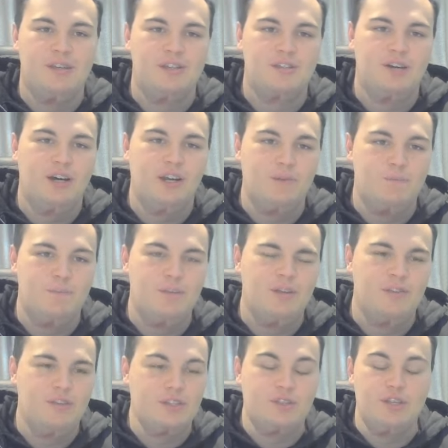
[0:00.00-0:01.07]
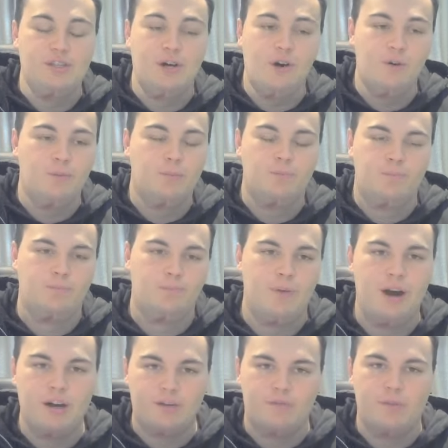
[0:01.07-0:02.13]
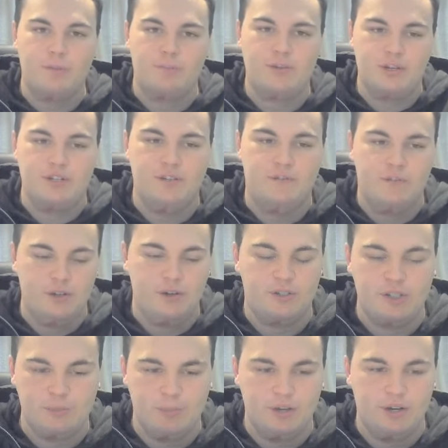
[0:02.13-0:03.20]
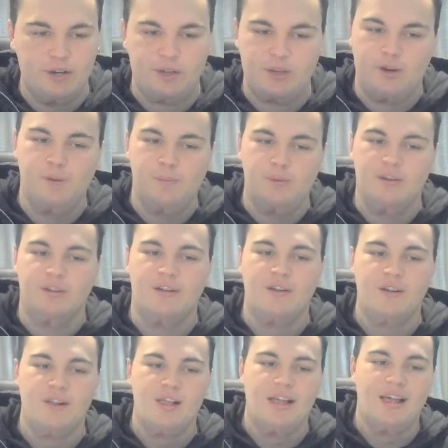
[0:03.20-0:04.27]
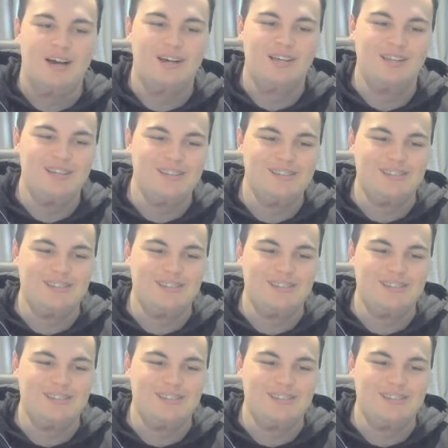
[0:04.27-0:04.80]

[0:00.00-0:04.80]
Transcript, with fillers: It's kind of me. This this whole part of the prediction video is just me kind of coping, I guess.